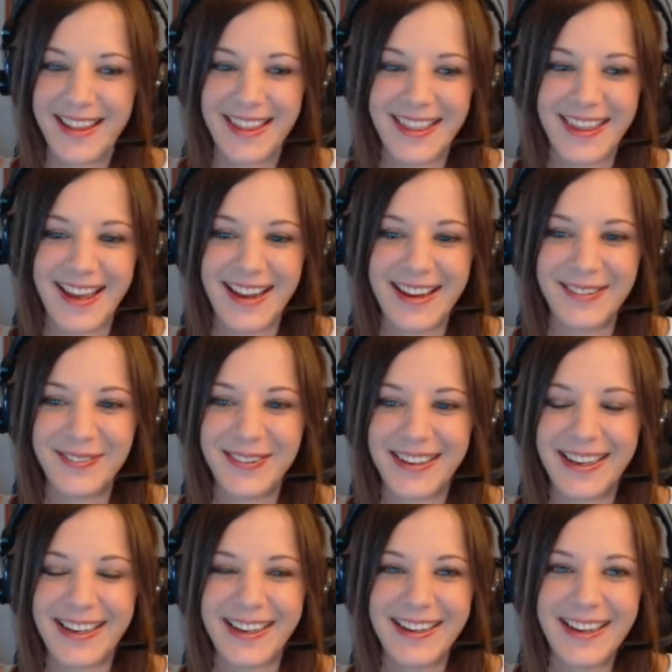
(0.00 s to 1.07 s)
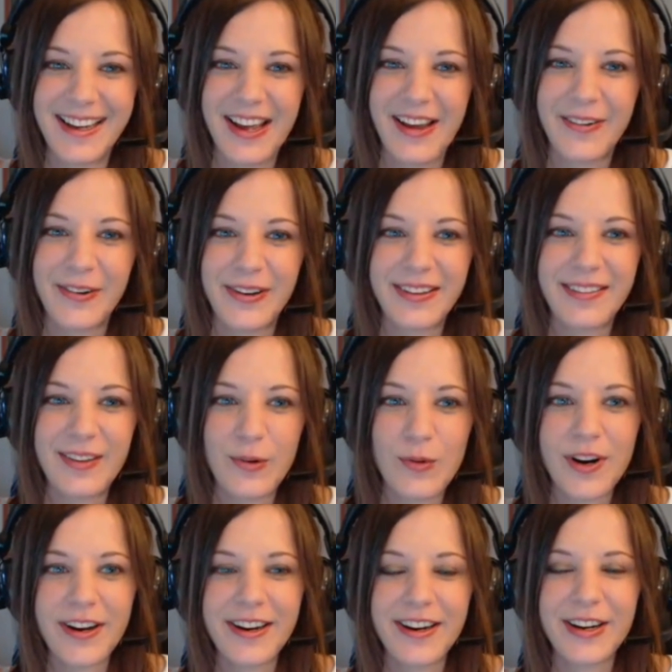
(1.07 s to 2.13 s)
Thankfully. Oh. Well, it's a
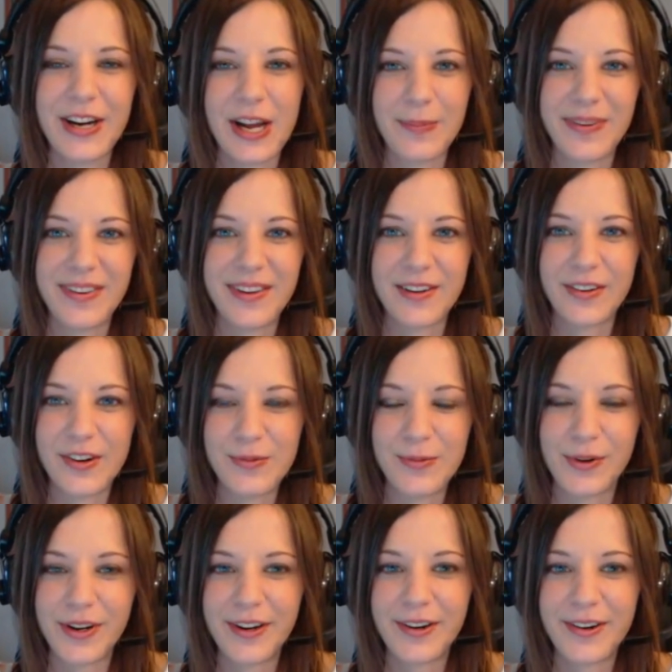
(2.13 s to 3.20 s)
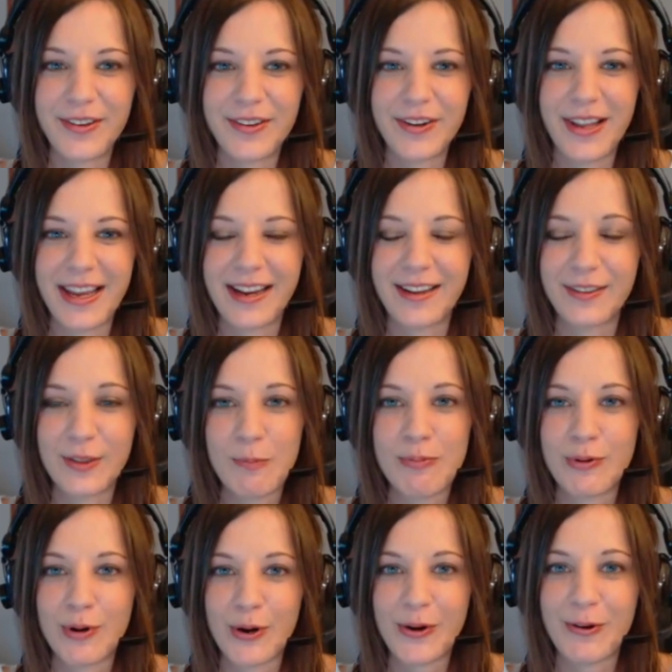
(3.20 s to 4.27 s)
warrior episode, and warriors are like the
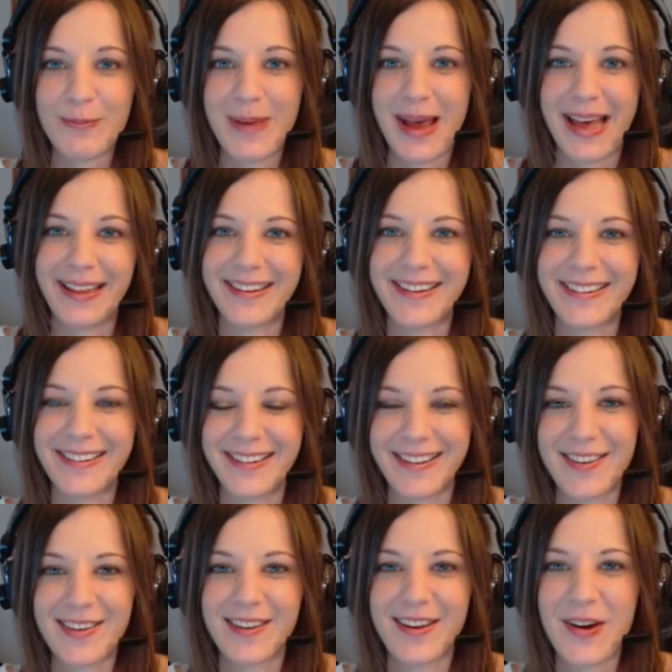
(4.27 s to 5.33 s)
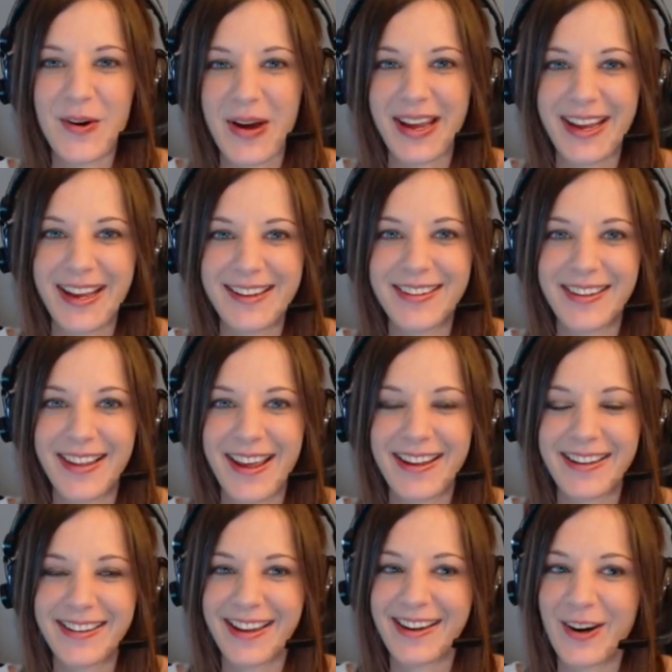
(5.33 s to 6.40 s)
proto-paladin. So I had to
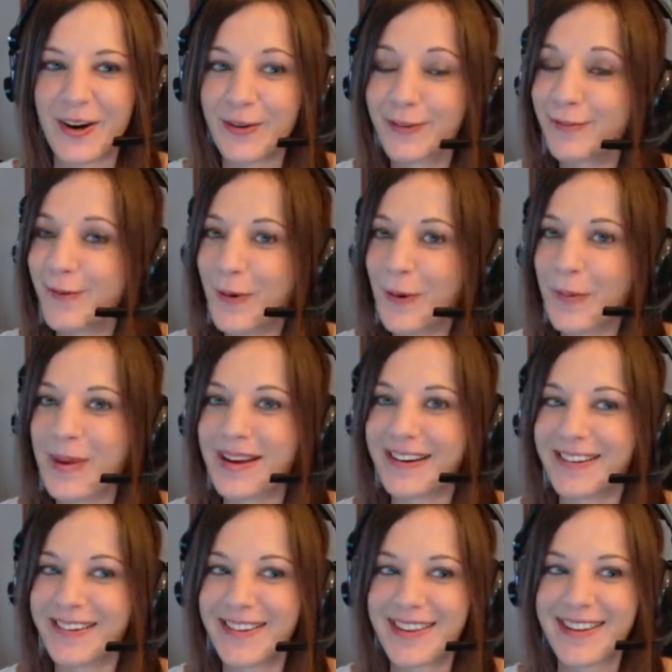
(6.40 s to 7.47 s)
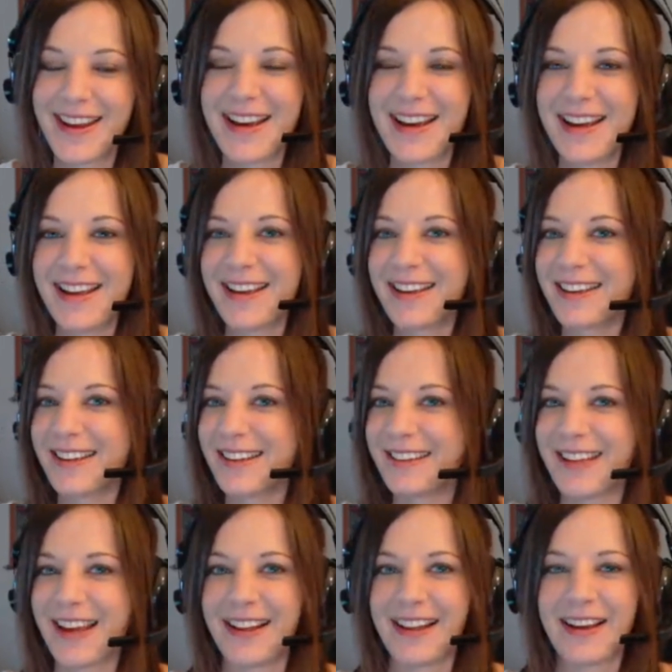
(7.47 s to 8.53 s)
let our forebears
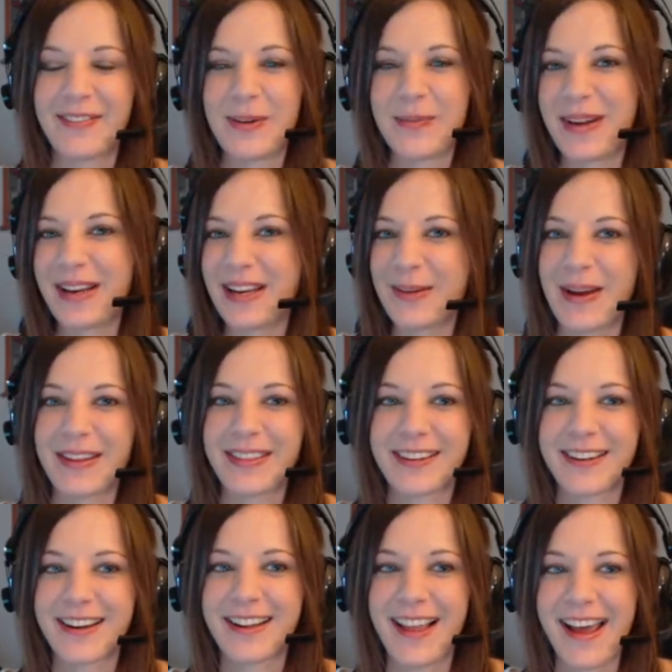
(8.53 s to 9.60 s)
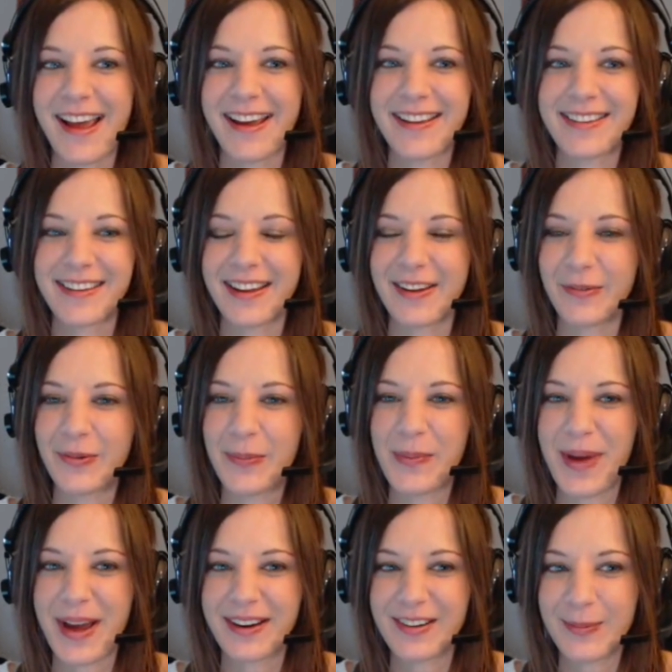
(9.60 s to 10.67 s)
tell everybody about their class, and then we'll be
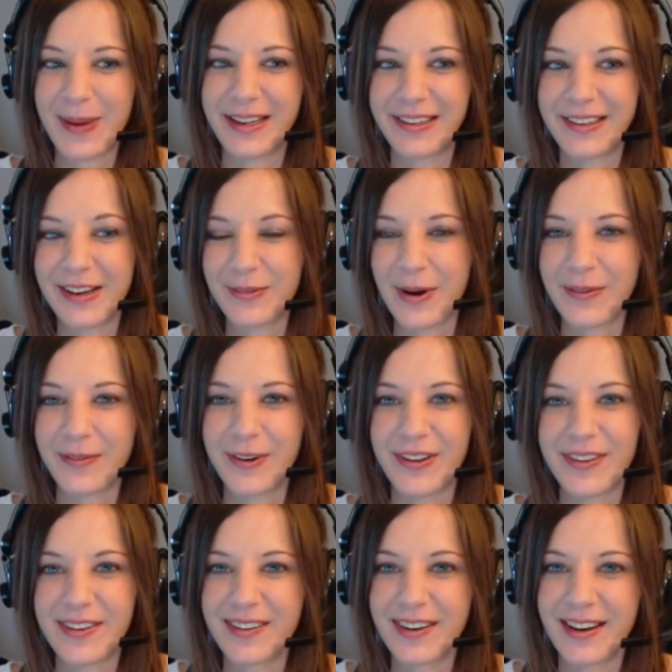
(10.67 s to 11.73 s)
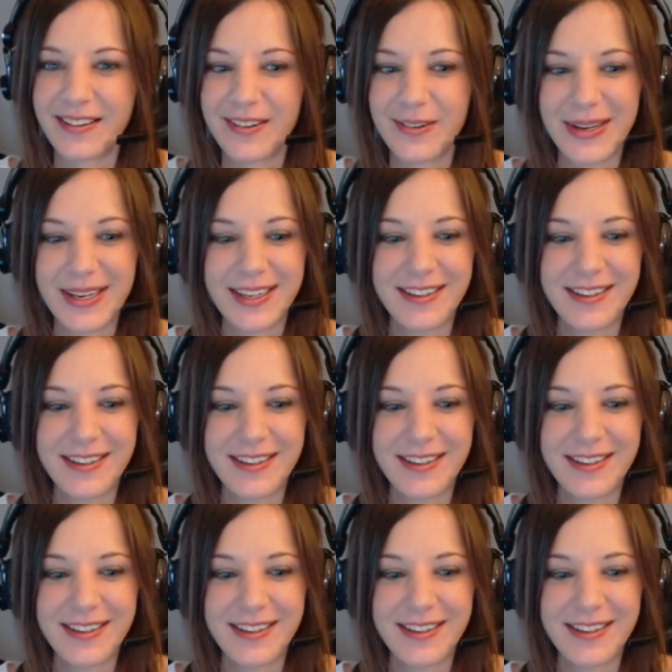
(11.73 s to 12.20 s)
back to paladin references next week.